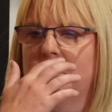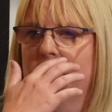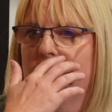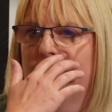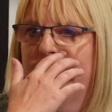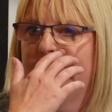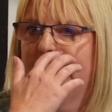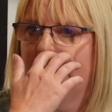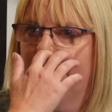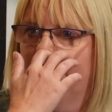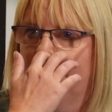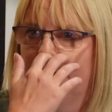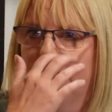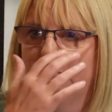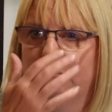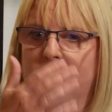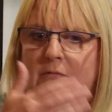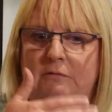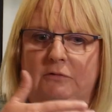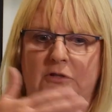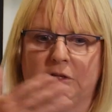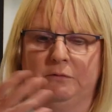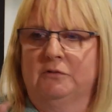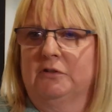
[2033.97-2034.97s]
about
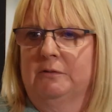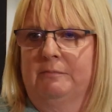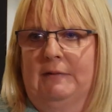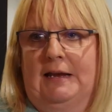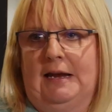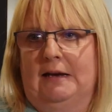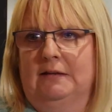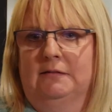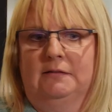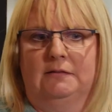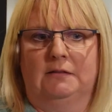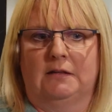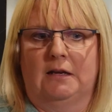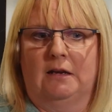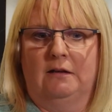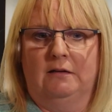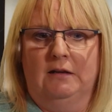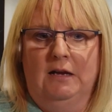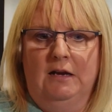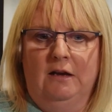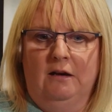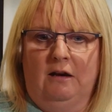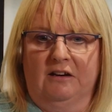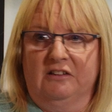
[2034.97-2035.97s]
doing some
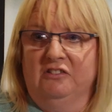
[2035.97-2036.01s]
casting,